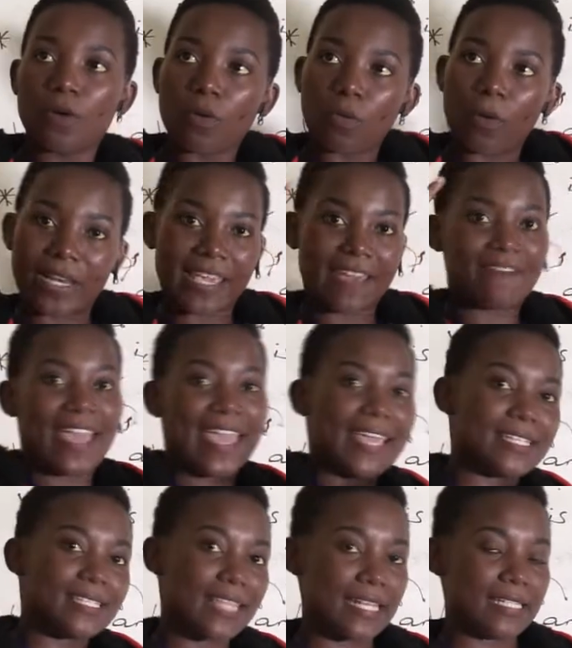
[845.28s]
whatever
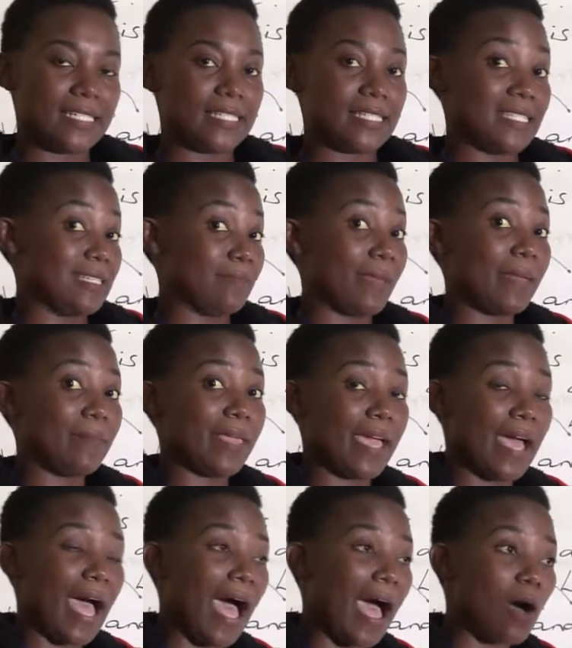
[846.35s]
estate it is. It may be
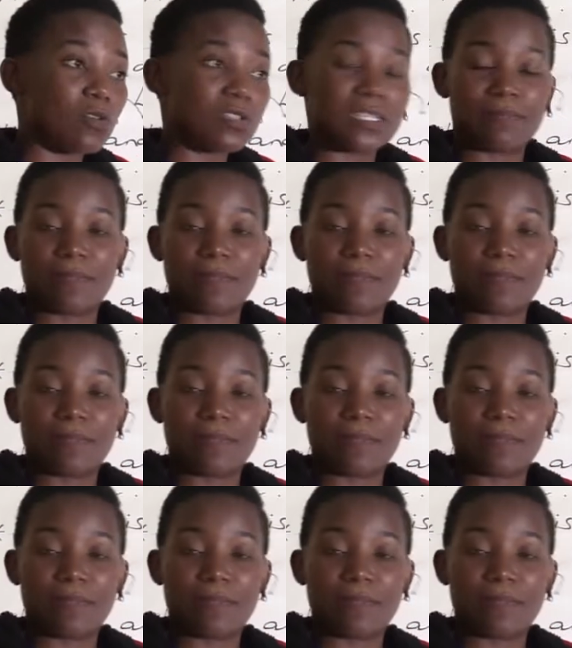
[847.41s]
a house,